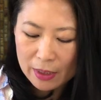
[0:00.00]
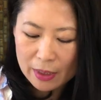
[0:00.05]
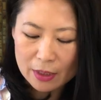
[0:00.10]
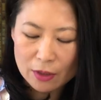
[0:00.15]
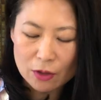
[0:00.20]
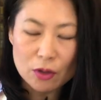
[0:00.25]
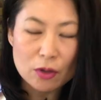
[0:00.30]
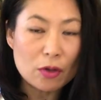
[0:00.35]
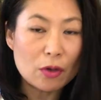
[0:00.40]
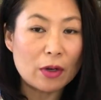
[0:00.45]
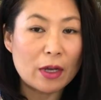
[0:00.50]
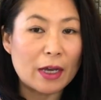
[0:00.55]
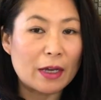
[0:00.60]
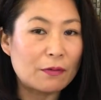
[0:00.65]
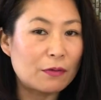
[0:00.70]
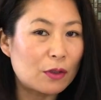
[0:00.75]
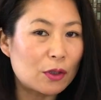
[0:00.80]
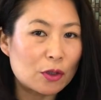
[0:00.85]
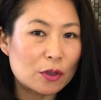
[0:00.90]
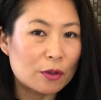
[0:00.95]
And you don't
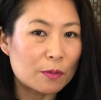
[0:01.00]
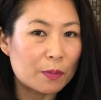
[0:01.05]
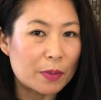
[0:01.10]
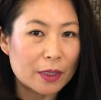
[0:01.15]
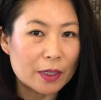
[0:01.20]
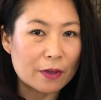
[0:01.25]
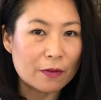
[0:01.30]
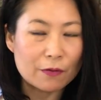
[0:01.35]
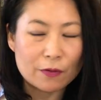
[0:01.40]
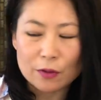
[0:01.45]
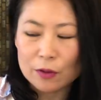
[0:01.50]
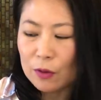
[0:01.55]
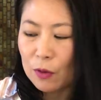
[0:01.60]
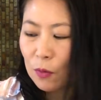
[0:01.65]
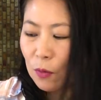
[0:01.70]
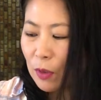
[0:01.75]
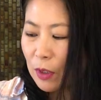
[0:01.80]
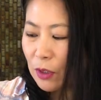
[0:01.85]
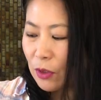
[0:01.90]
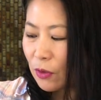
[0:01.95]
have to use a pick if you
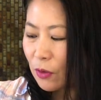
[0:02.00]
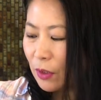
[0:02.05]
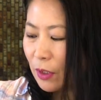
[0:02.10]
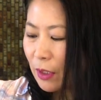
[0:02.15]
don't want to